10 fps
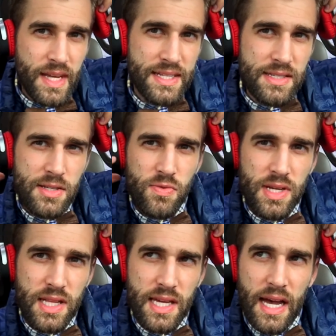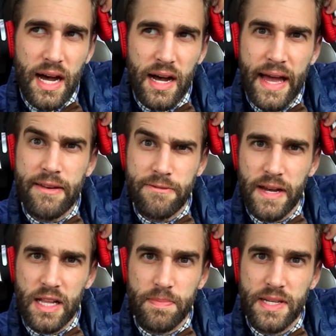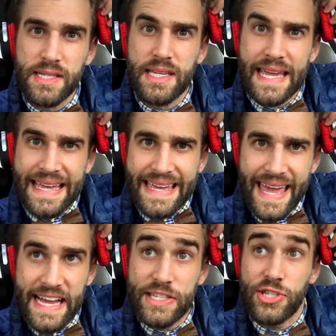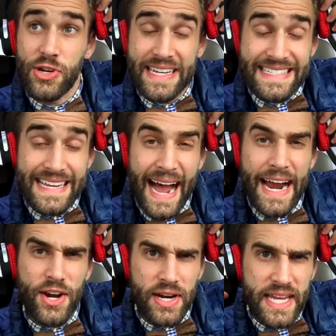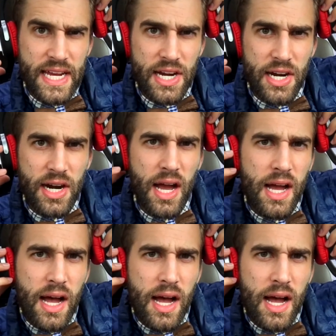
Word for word: it doesn't really uh, envelop, it doesn't encase your entire ear.